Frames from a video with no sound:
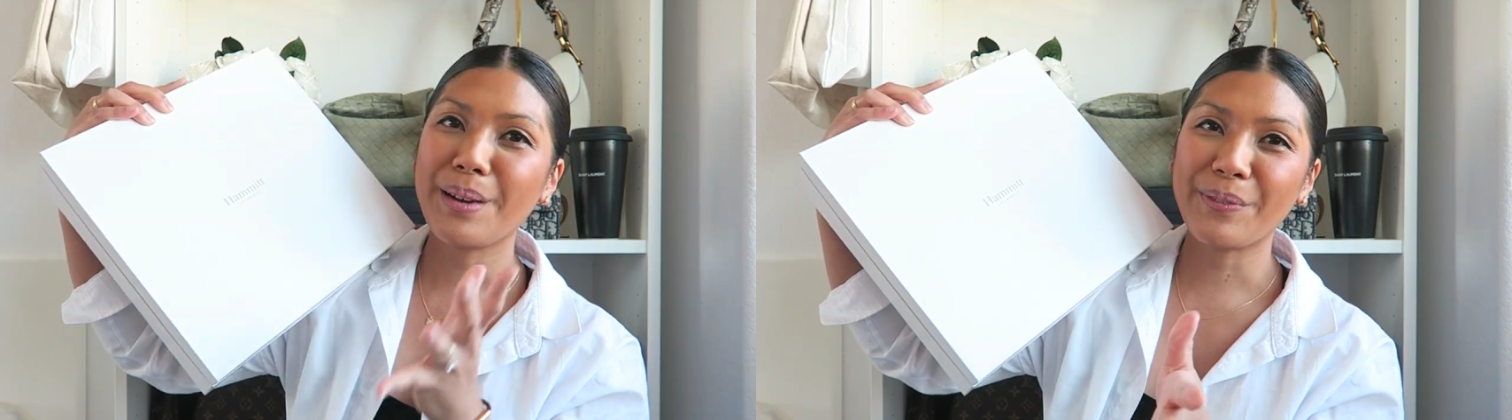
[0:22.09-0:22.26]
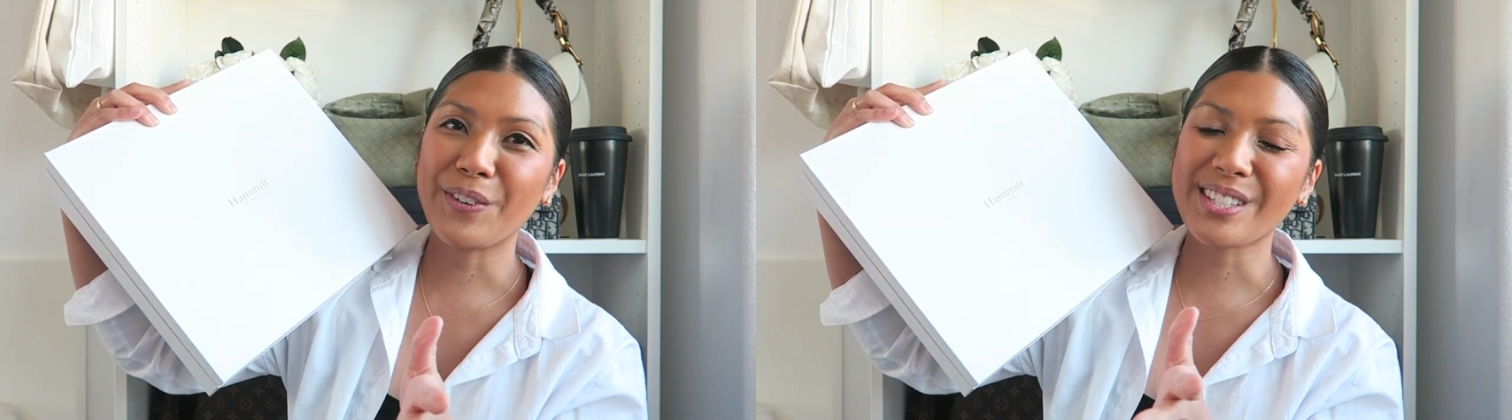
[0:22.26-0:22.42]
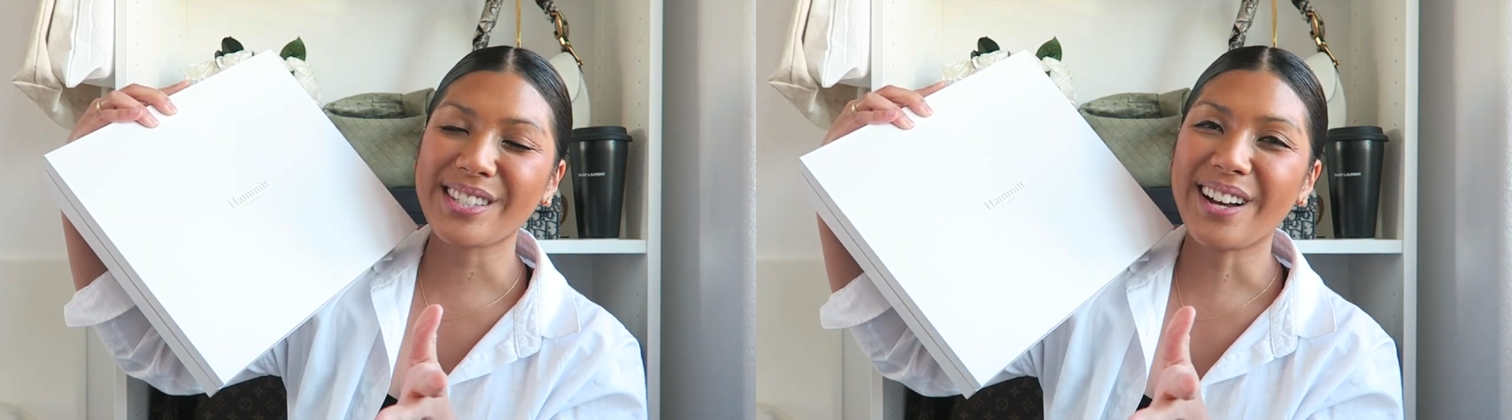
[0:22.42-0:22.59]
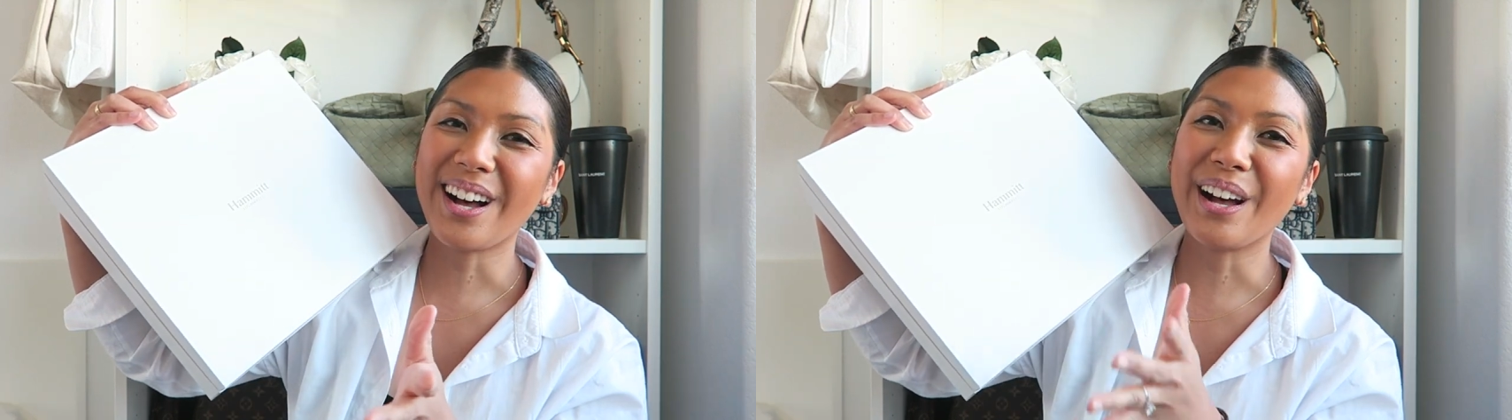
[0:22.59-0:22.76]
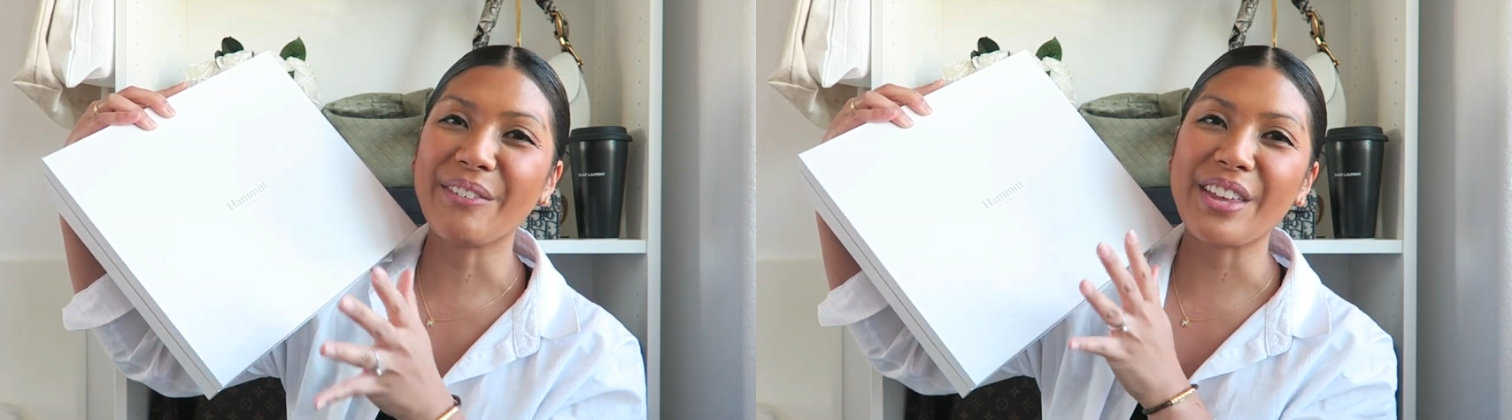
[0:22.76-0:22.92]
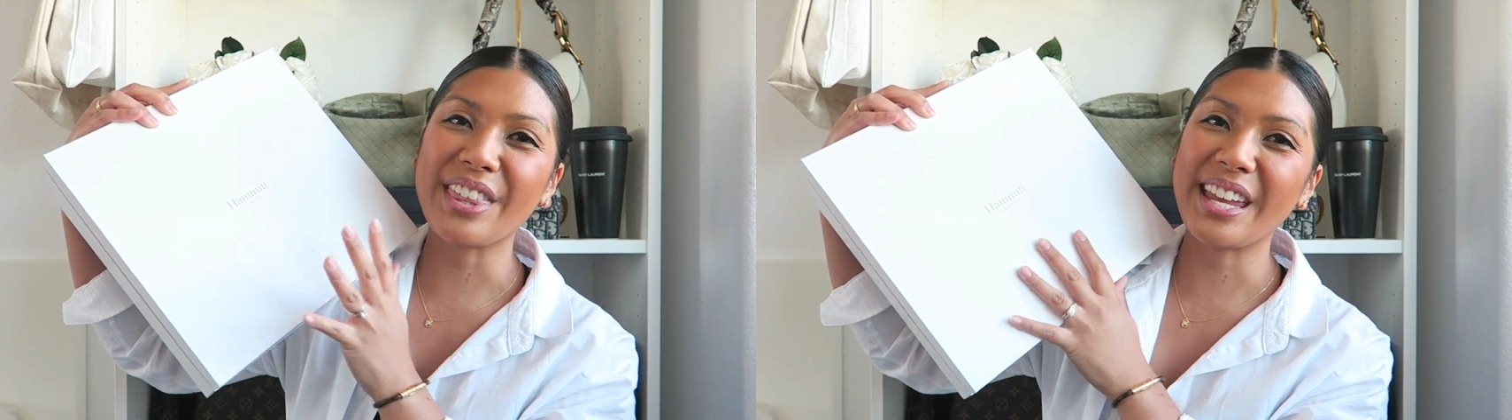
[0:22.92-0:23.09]
But first
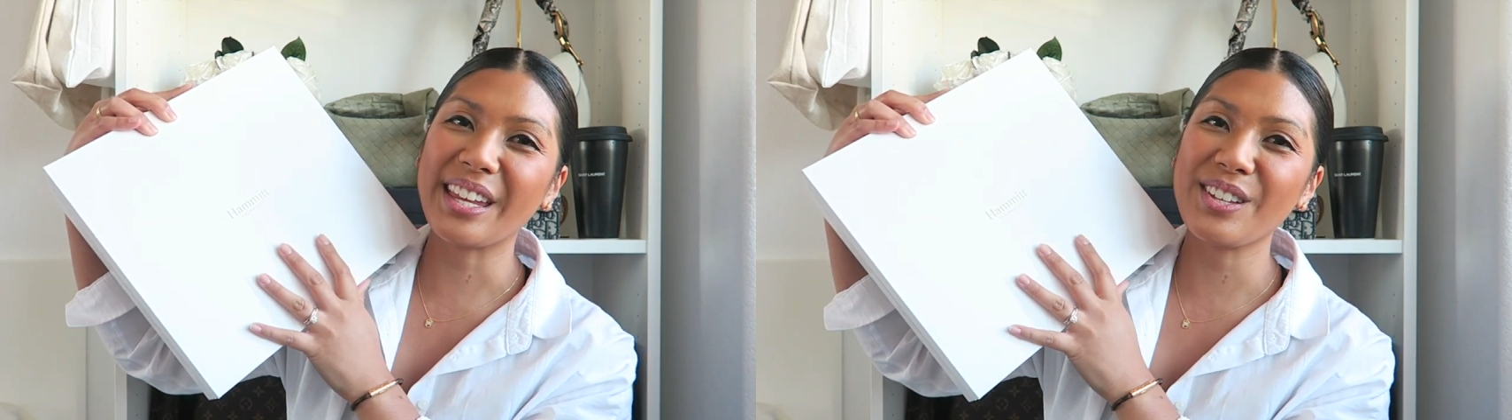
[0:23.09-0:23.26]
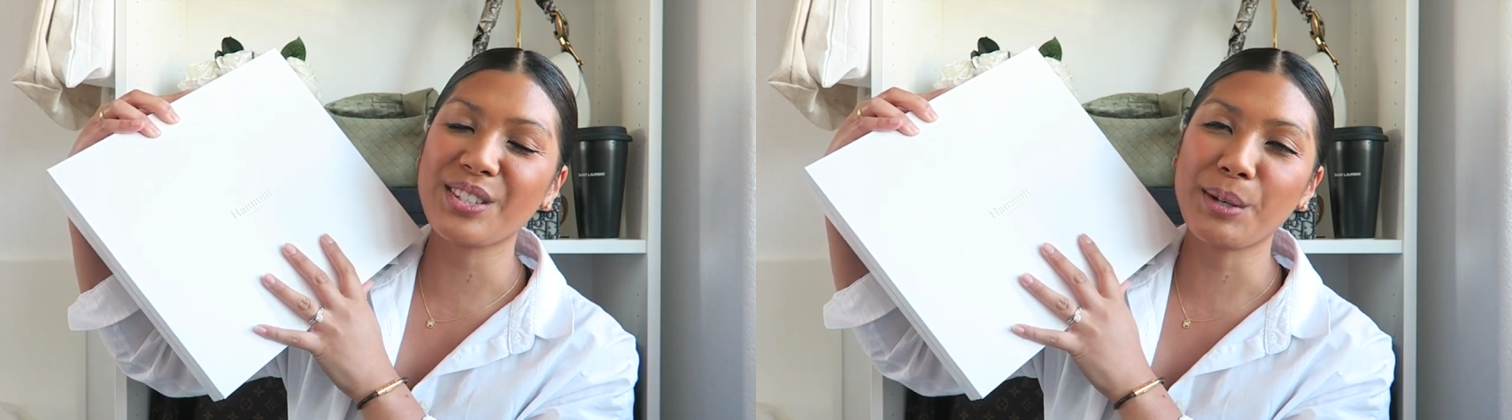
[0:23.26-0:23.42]
off, thank you